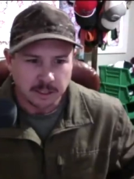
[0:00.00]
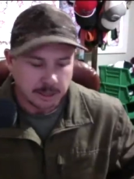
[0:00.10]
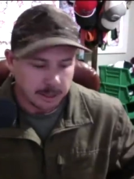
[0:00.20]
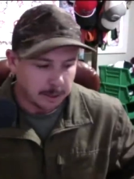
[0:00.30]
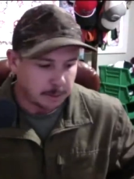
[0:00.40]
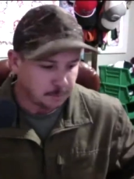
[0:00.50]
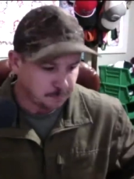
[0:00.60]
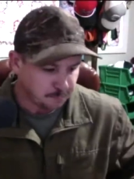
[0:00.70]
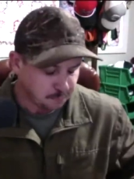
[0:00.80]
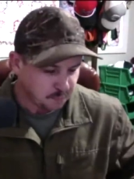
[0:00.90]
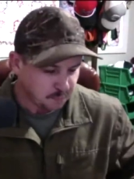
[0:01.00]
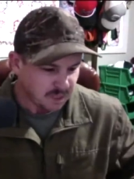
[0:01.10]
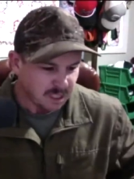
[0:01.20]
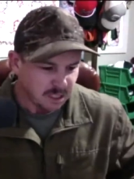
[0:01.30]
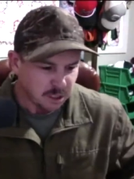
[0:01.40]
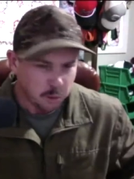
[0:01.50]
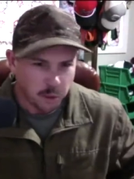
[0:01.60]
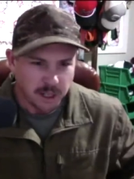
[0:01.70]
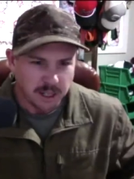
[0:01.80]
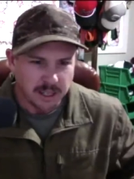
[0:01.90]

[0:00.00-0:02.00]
Um, so what?